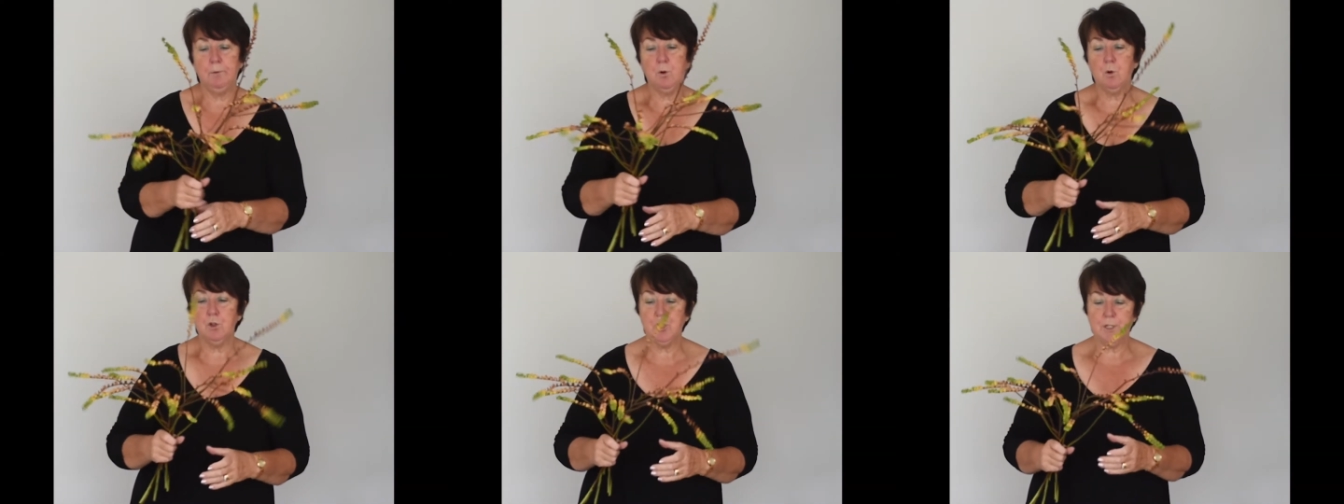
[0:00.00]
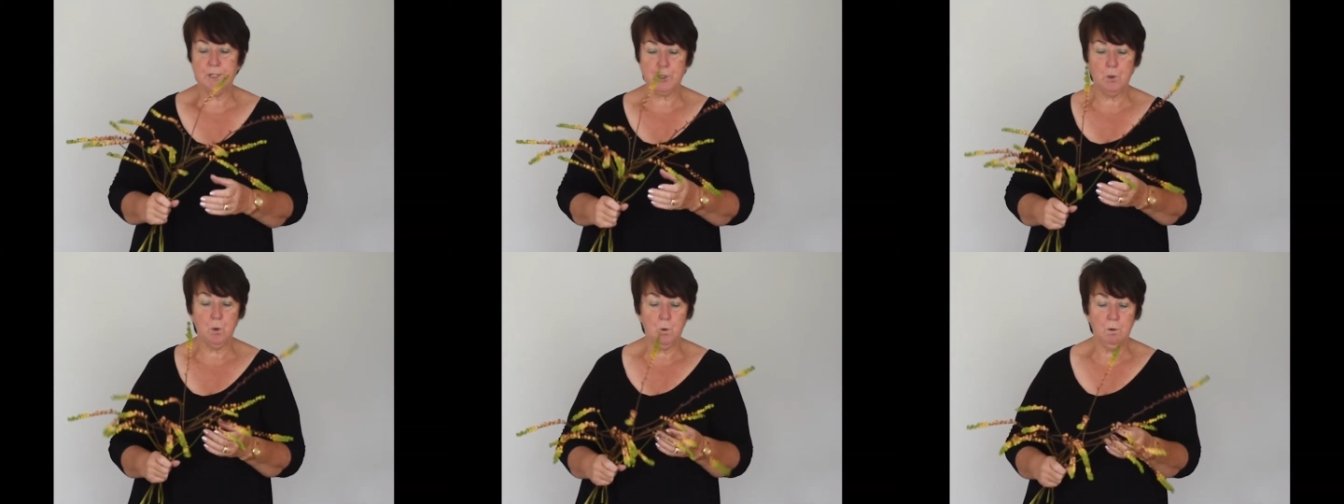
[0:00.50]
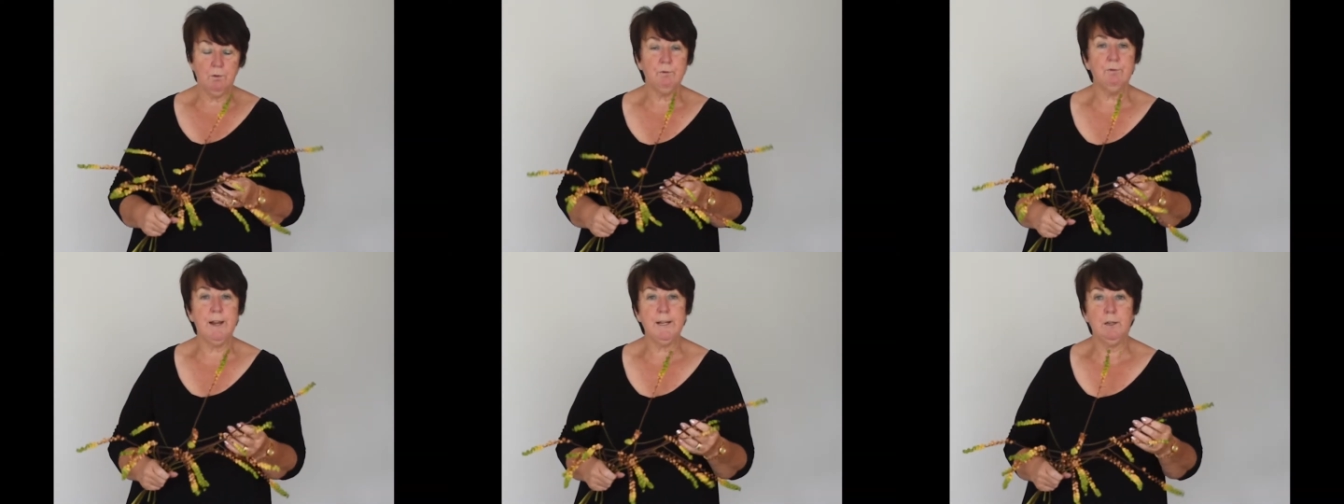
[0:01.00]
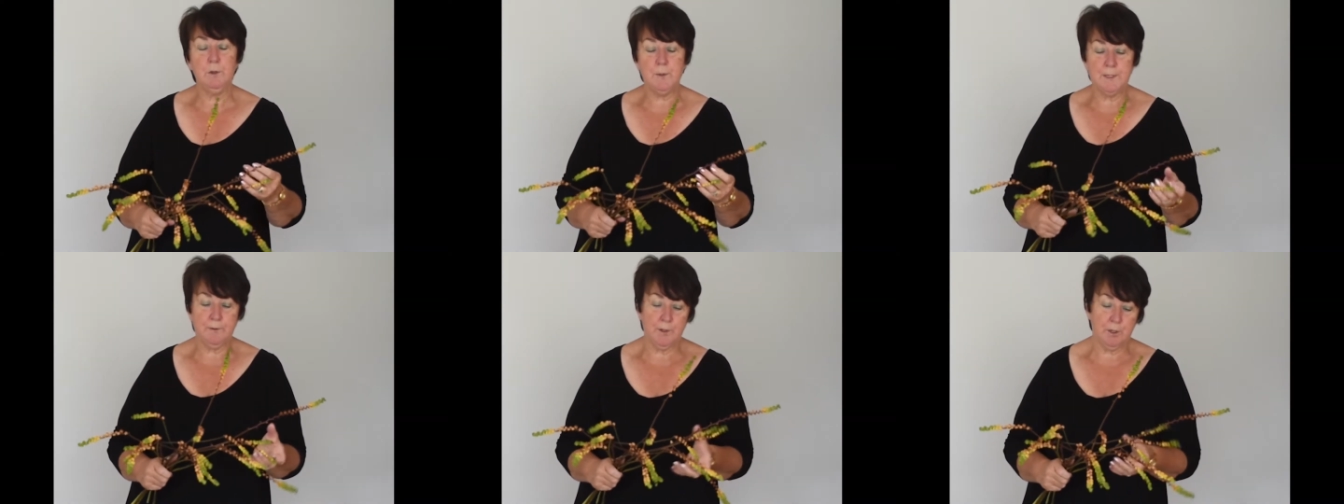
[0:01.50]
gorgeous tall red
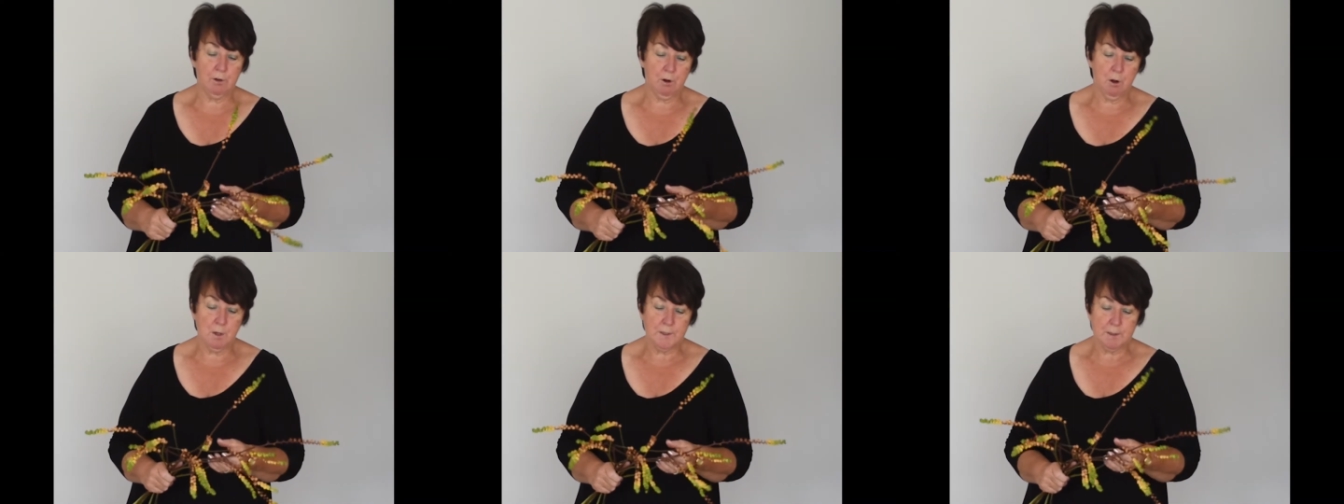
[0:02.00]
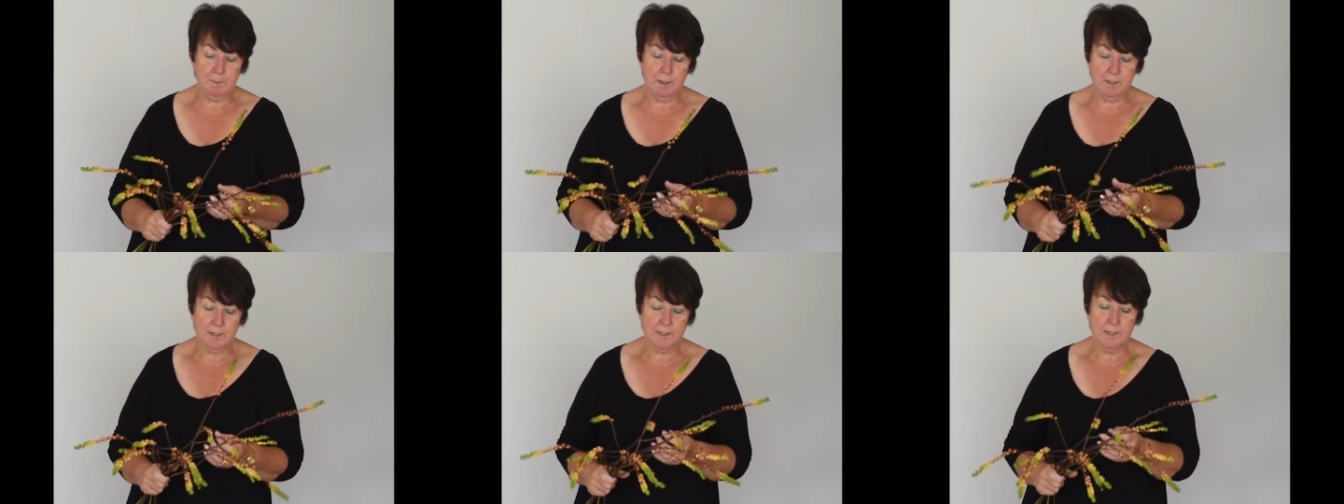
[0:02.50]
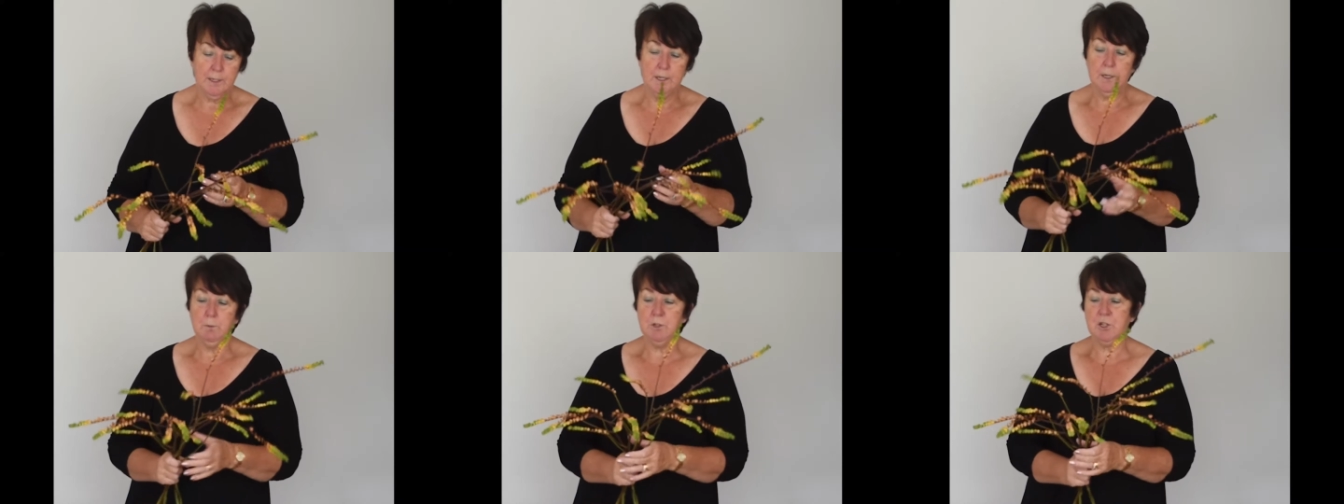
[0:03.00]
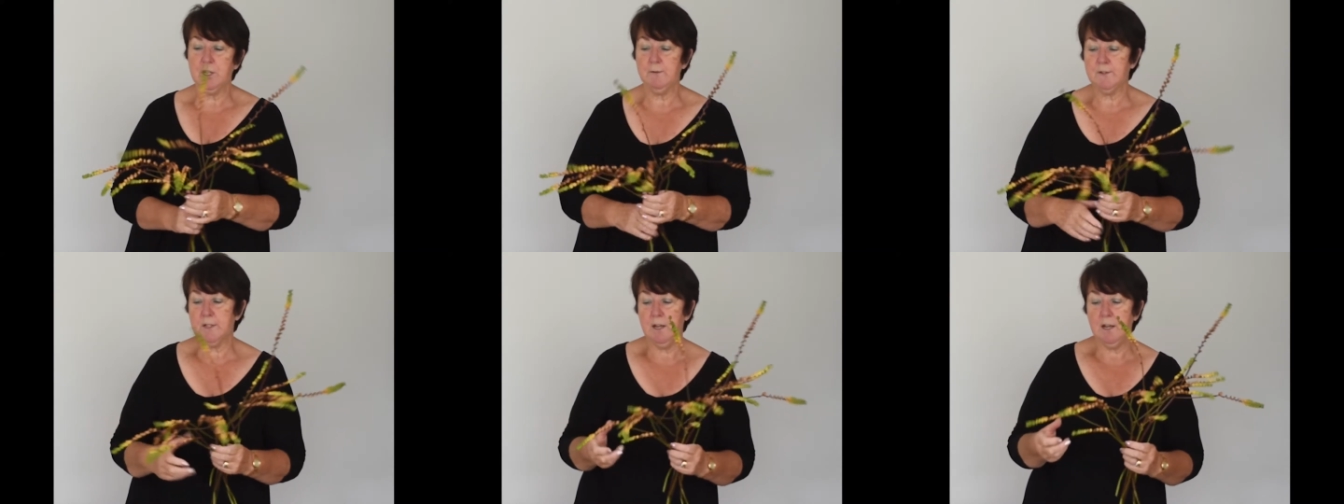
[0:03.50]
Lucifer crocosmias, which
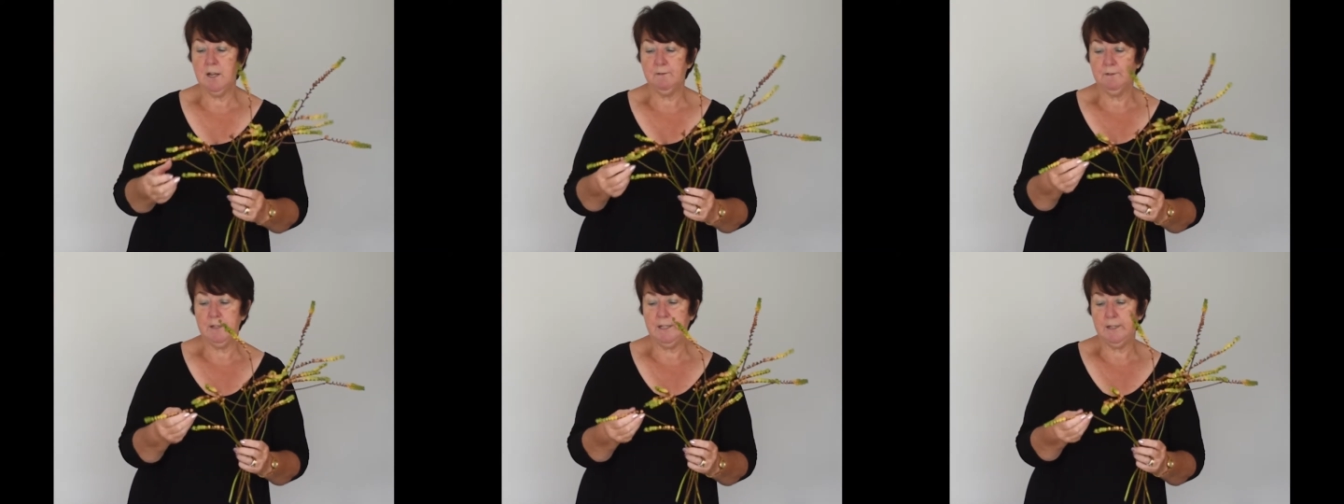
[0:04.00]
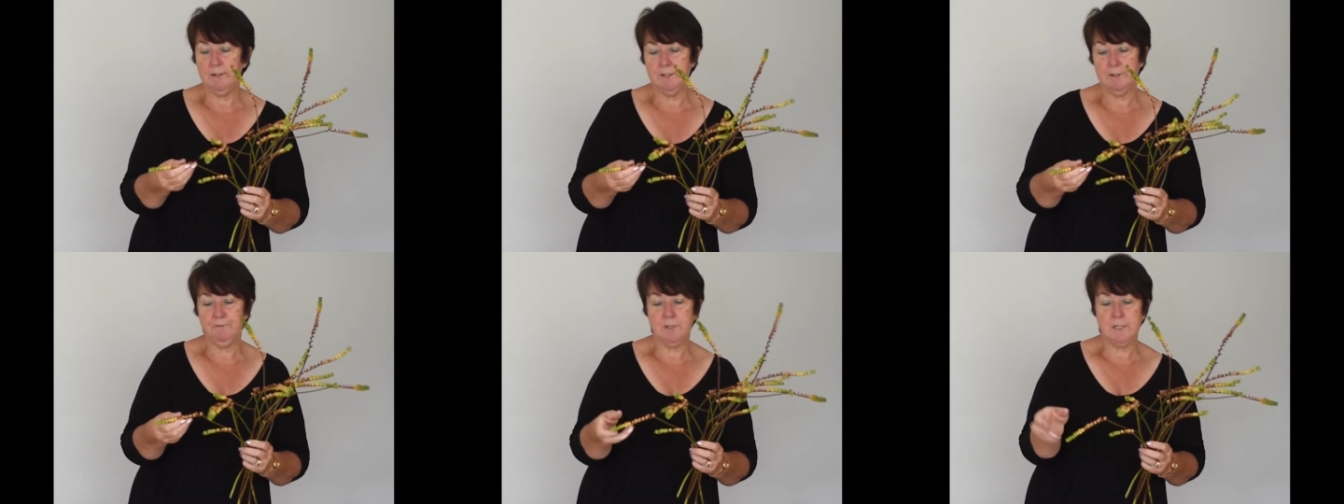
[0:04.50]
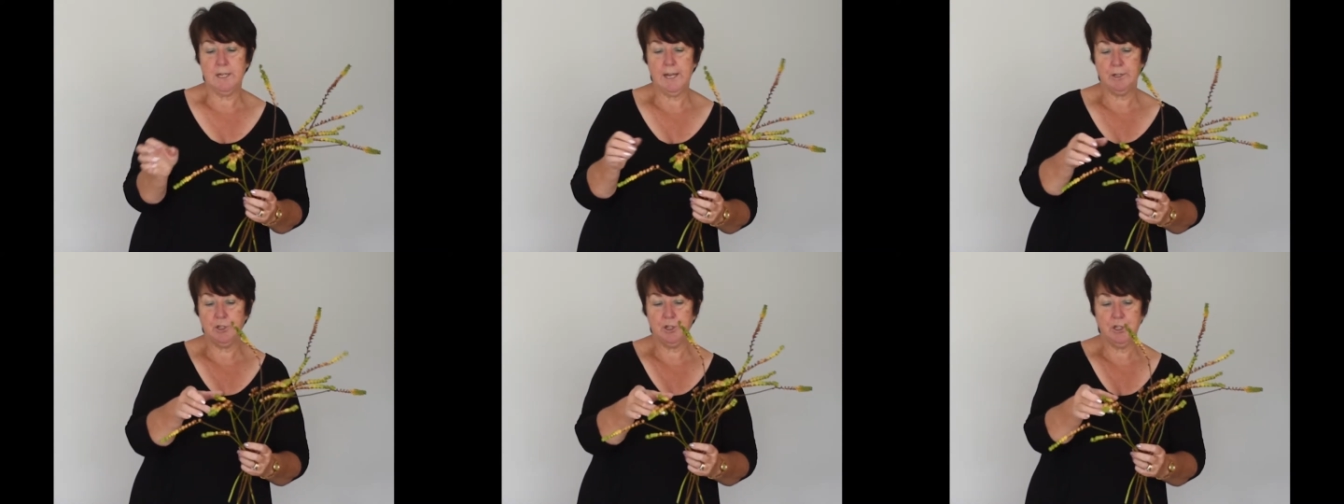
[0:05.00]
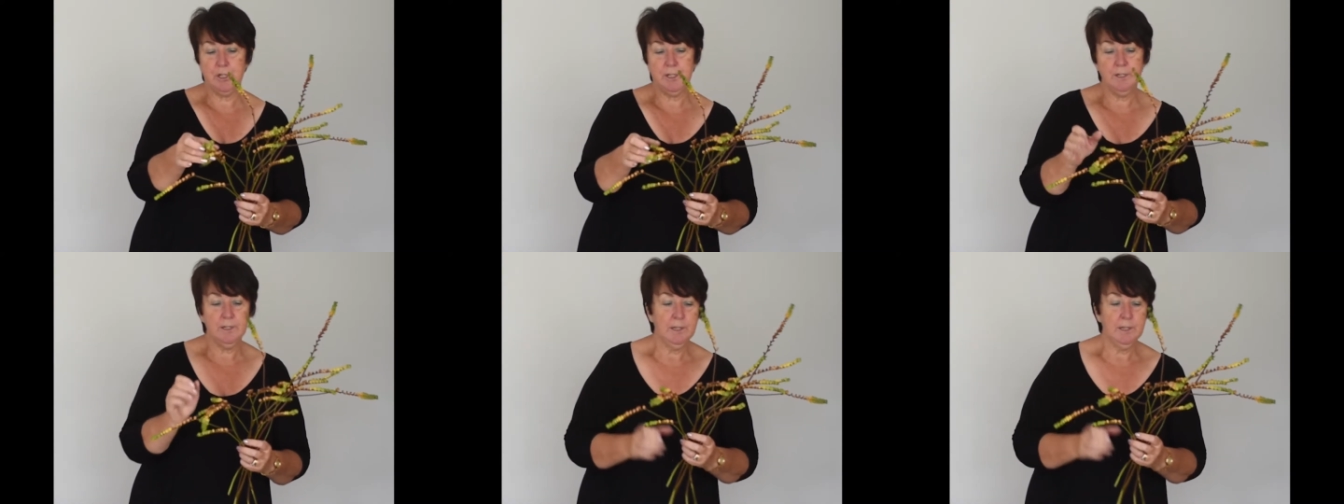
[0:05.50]
gives a lovely different texture